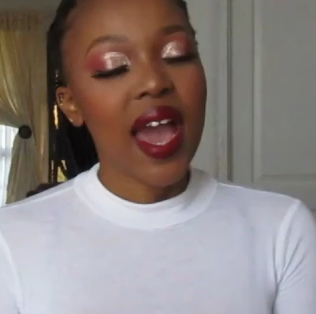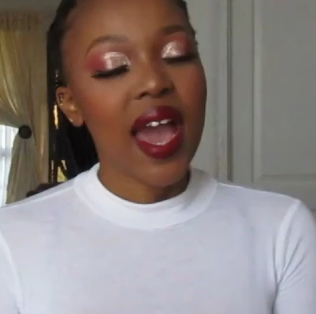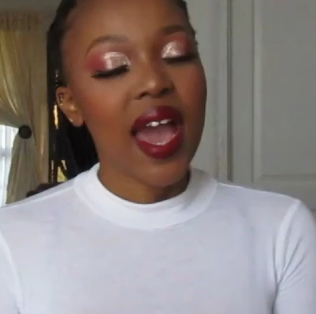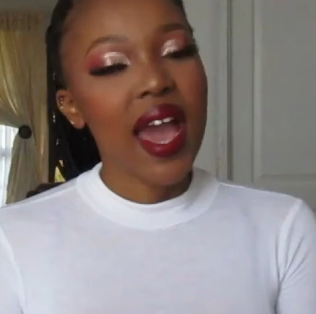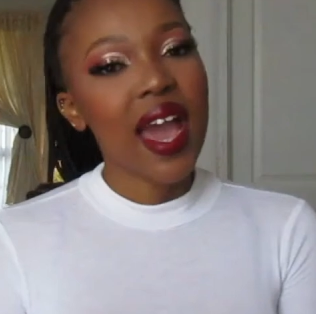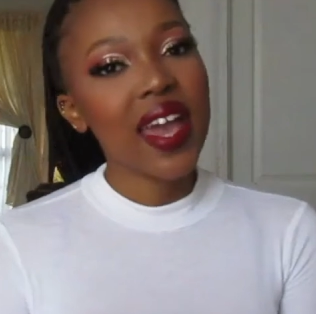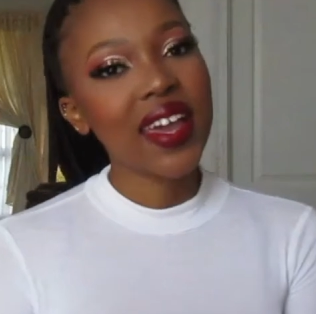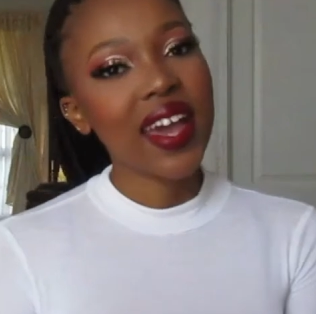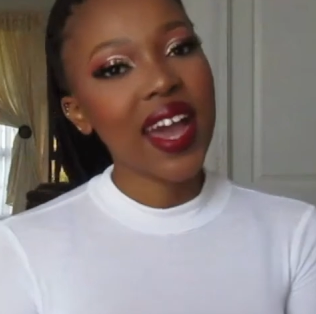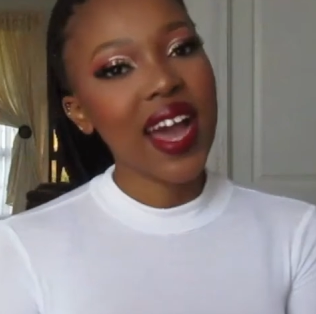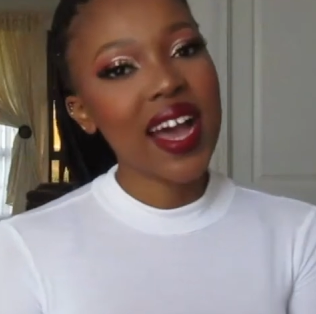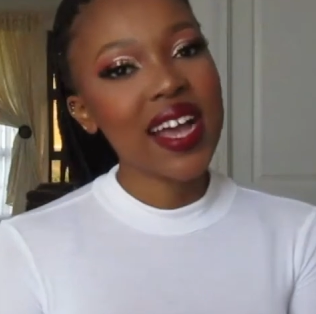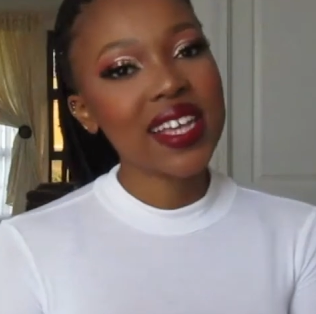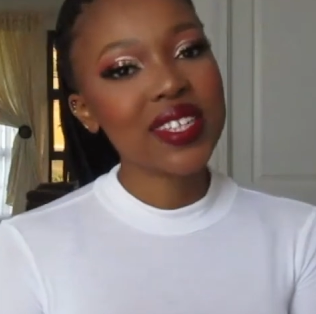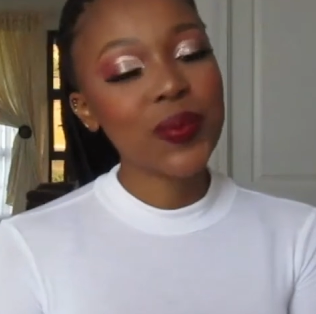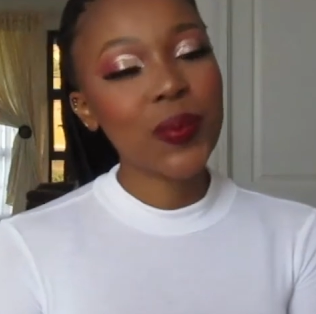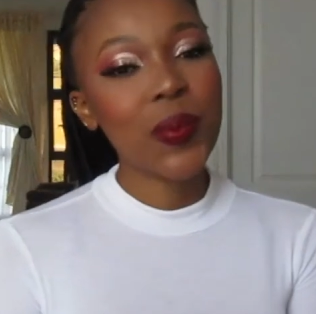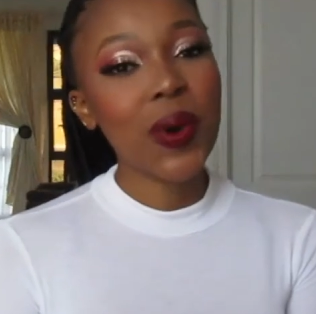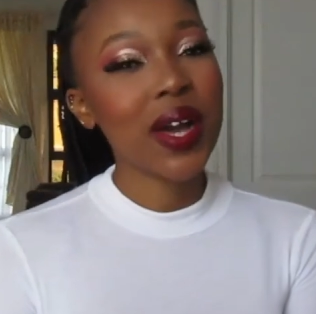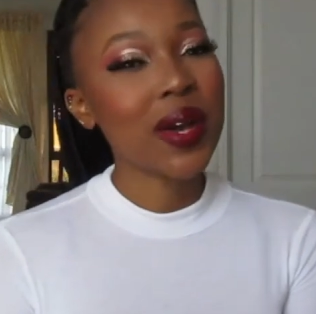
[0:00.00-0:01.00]
Hey you
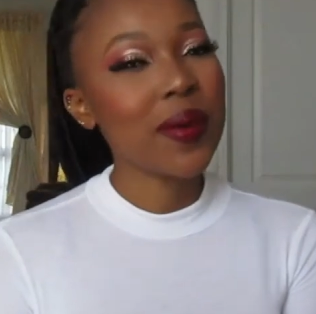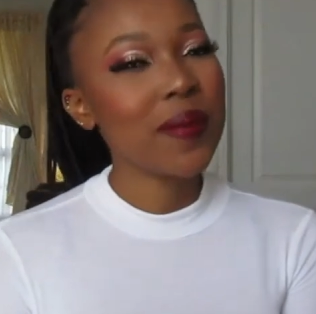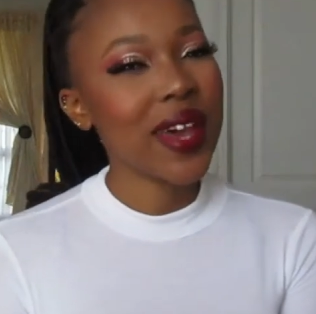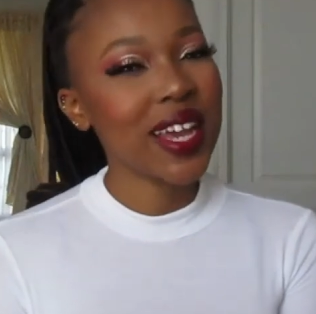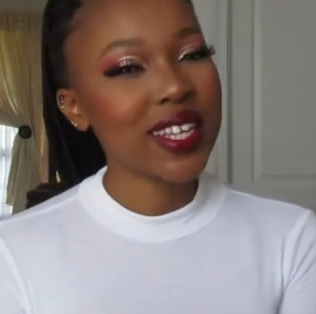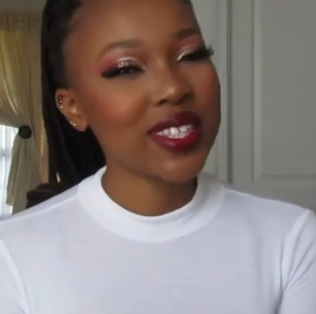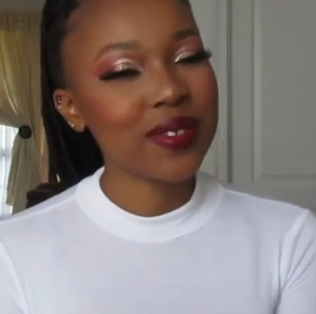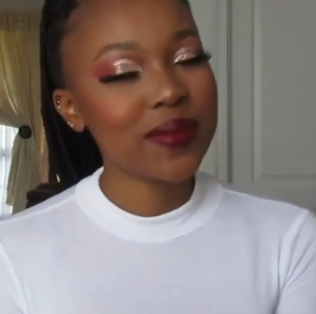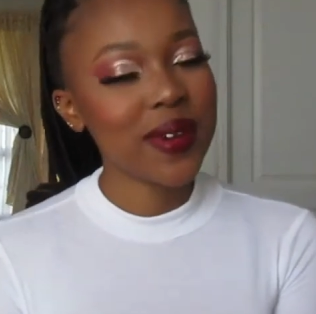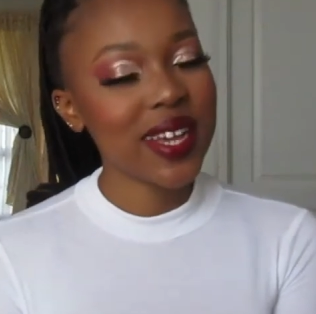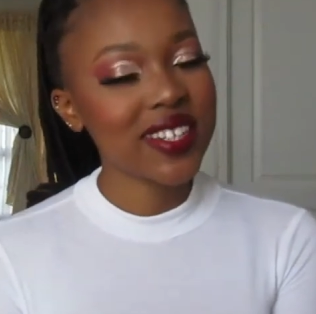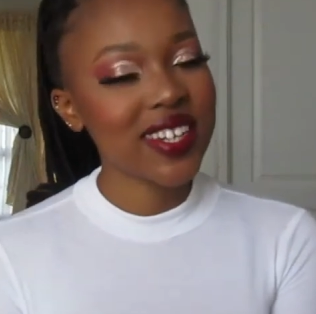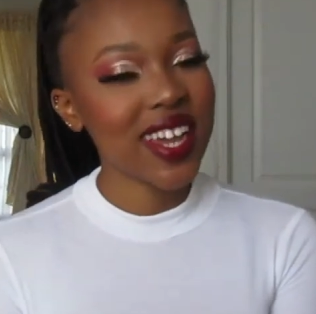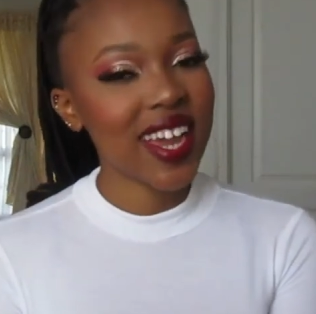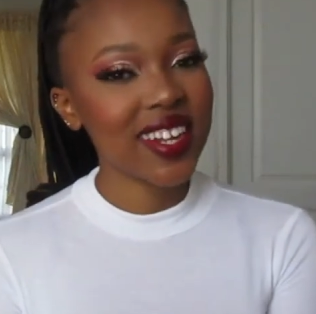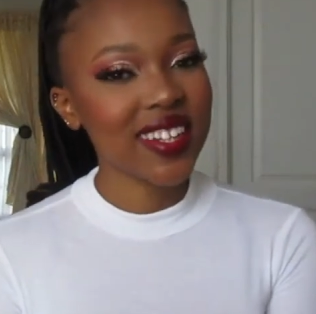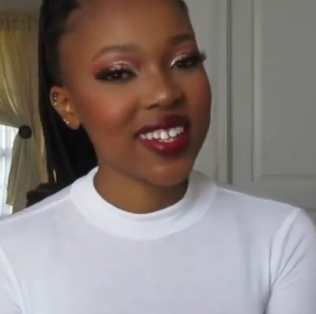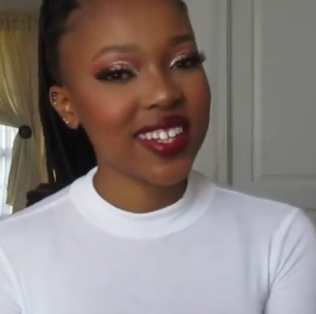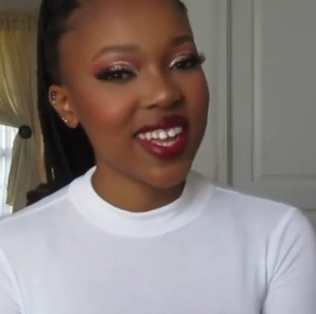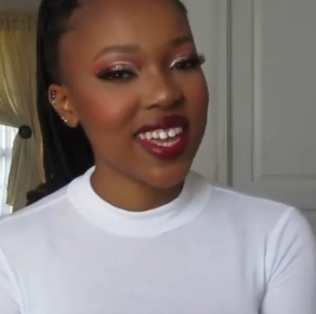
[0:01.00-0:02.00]
guys, welcome back to my channel.